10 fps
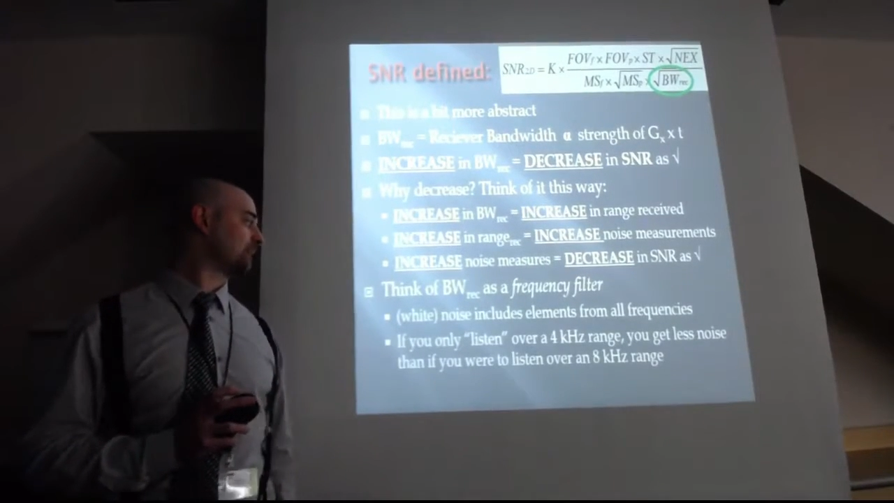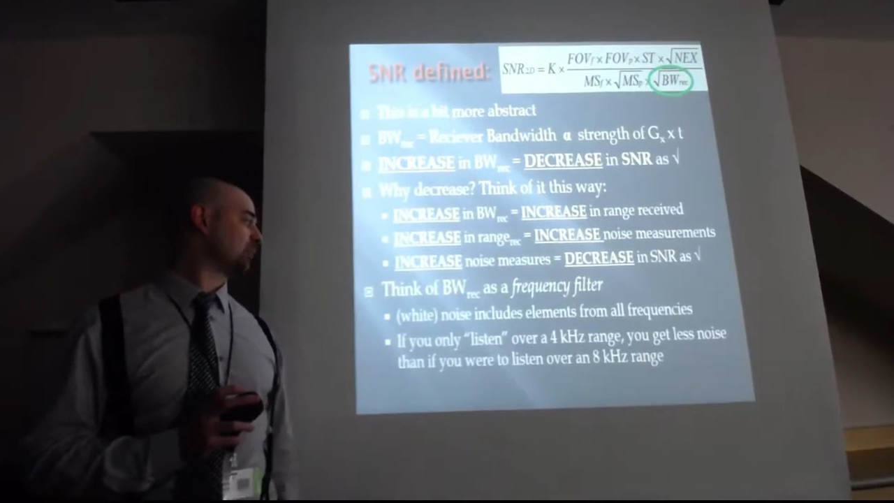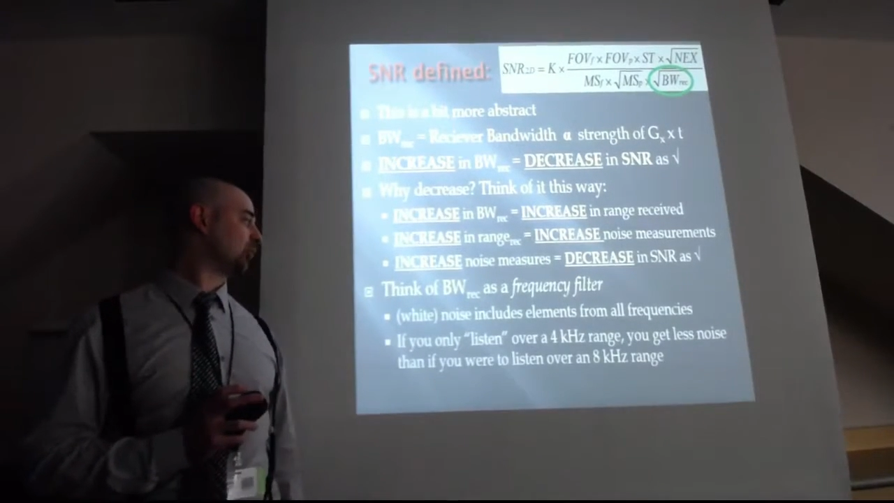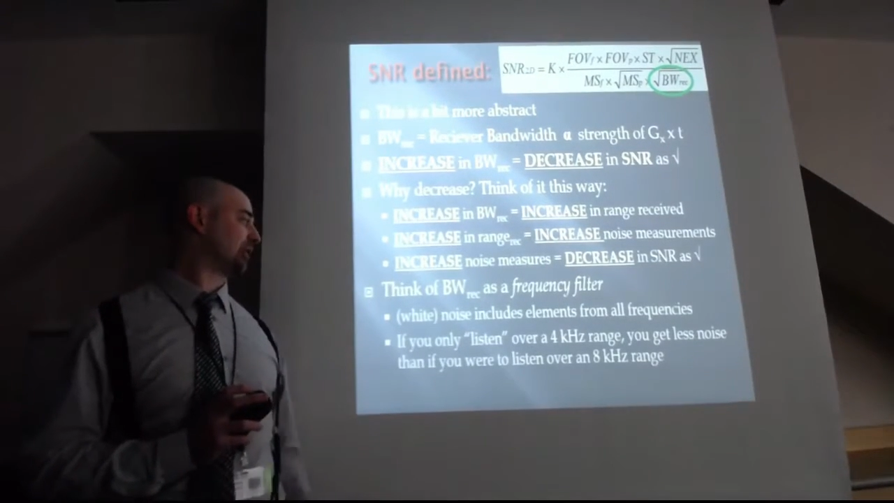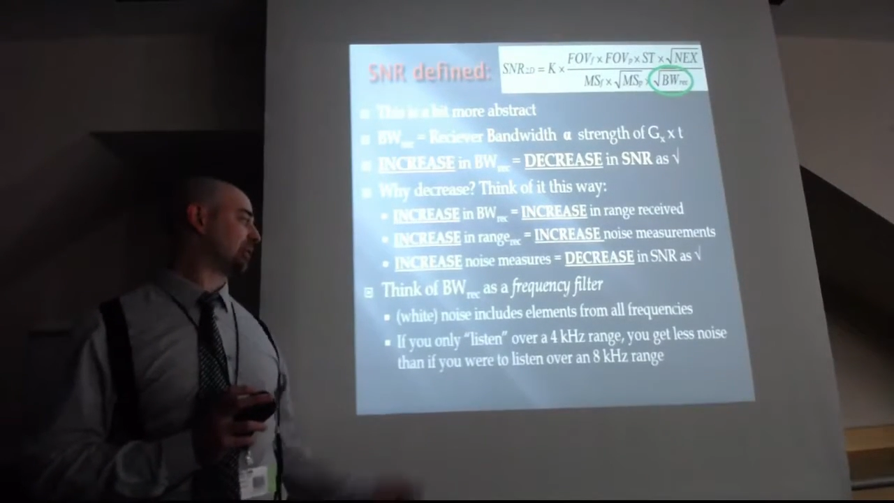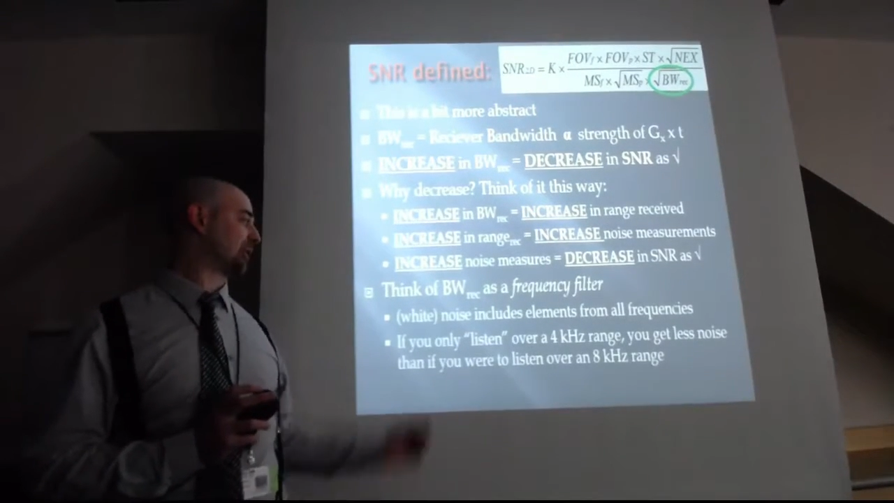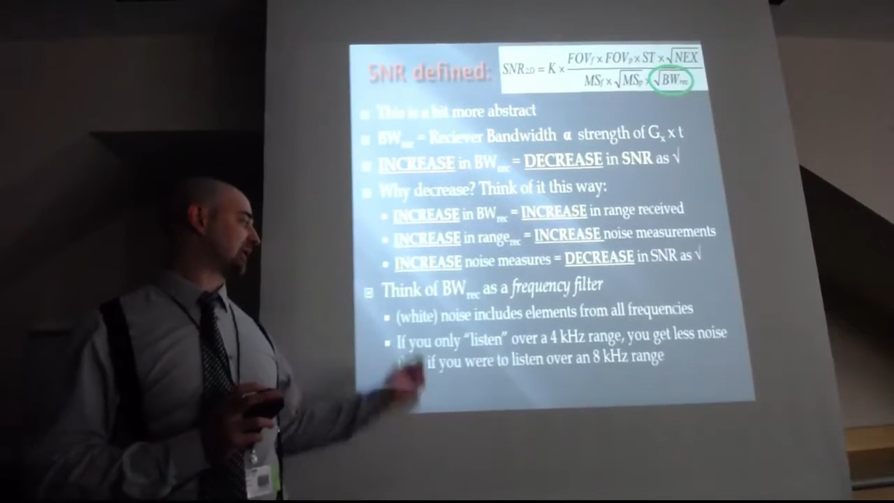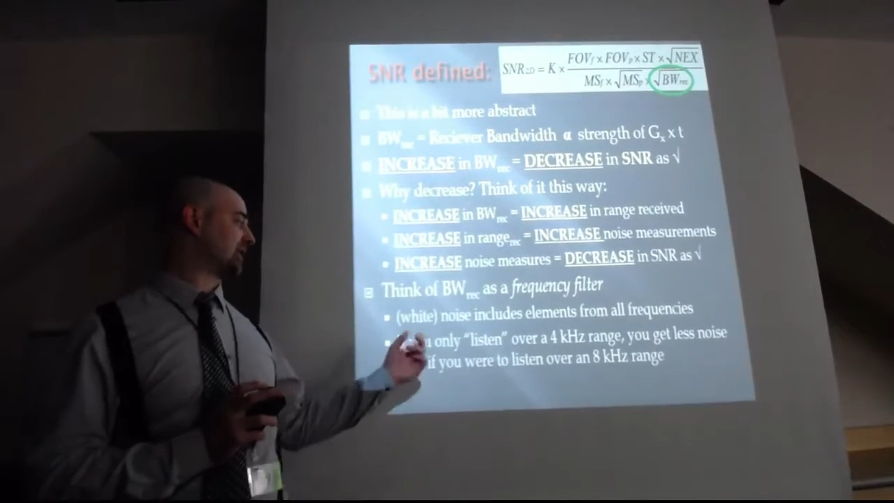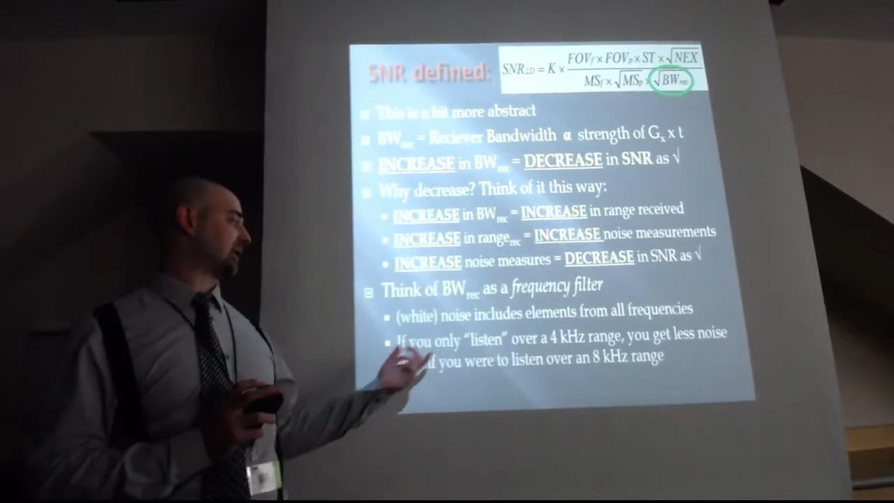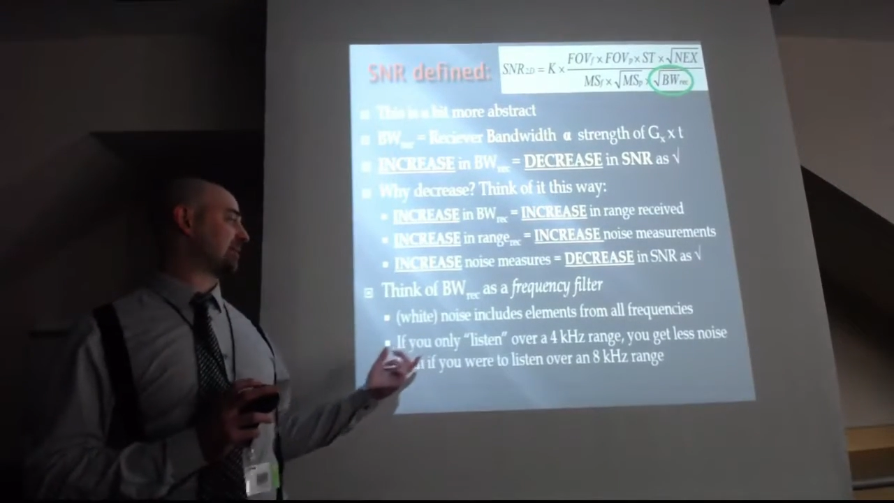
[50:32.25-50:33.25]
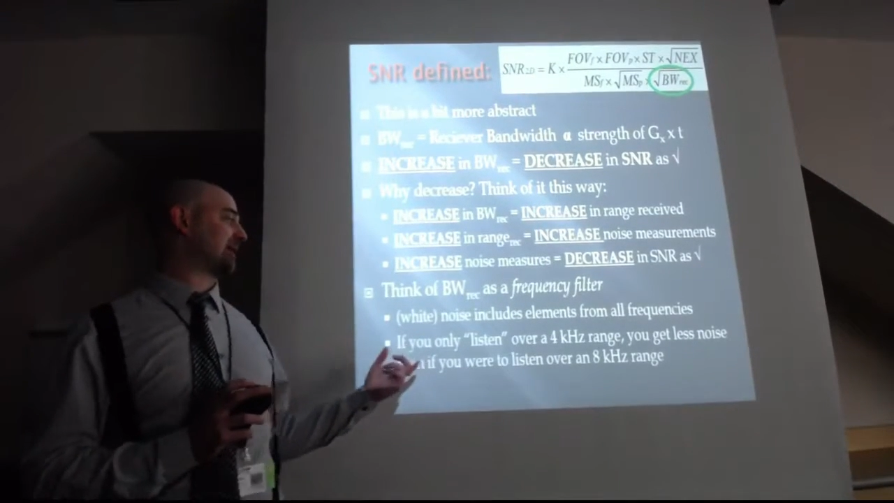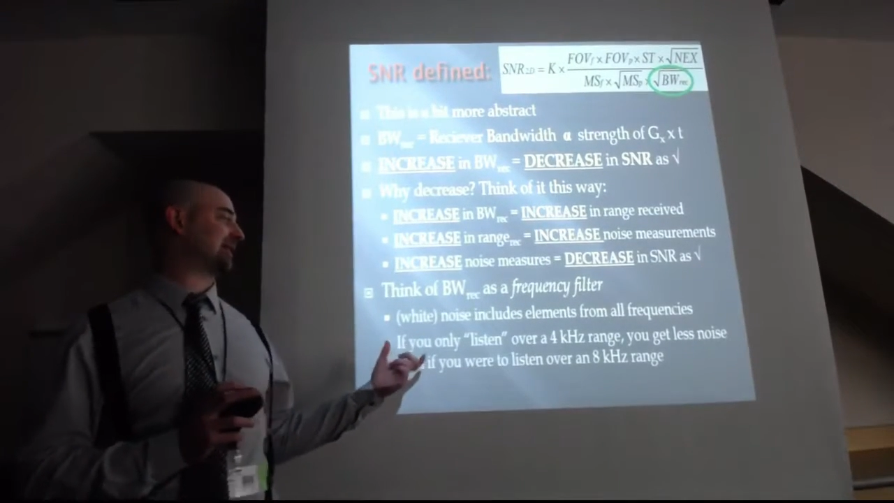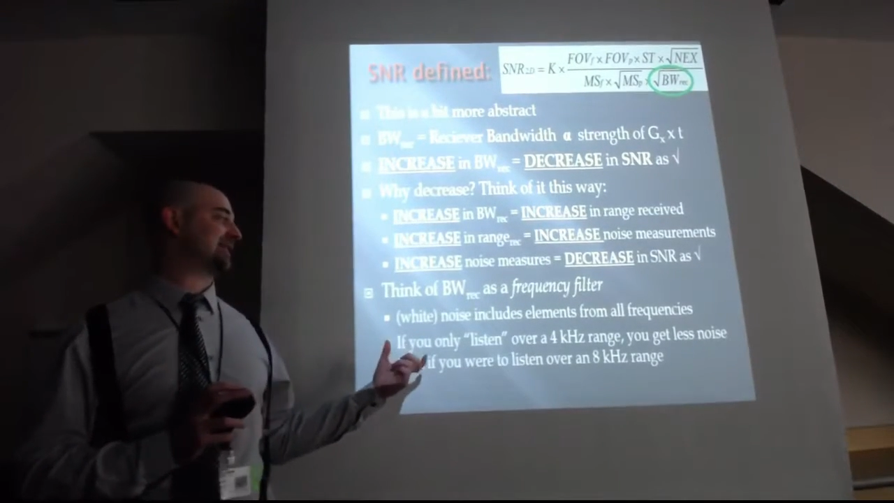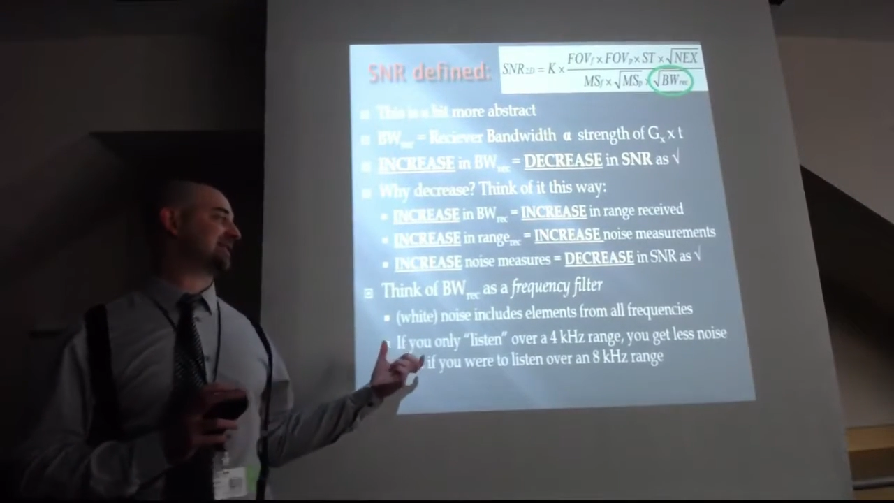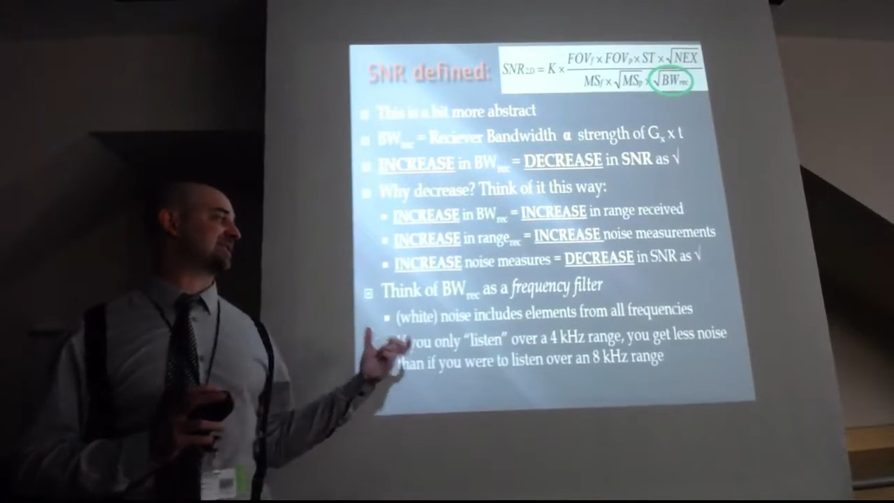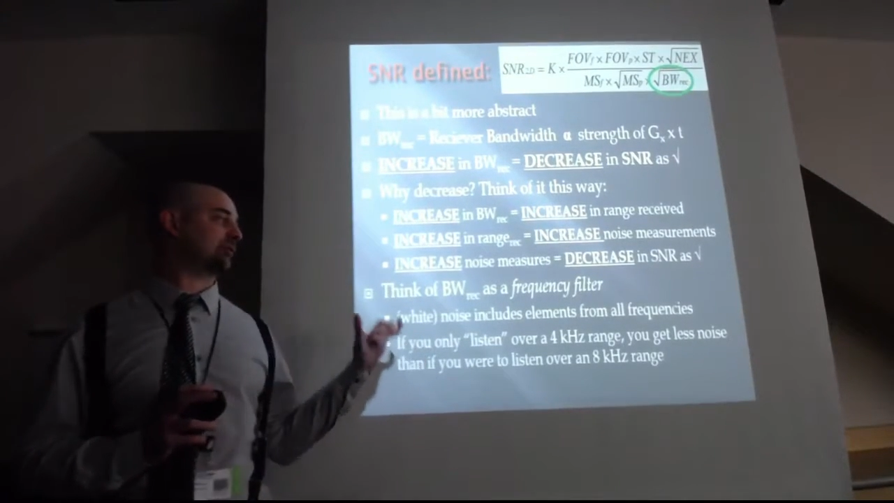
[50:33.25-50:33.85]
we're going to think about it like this.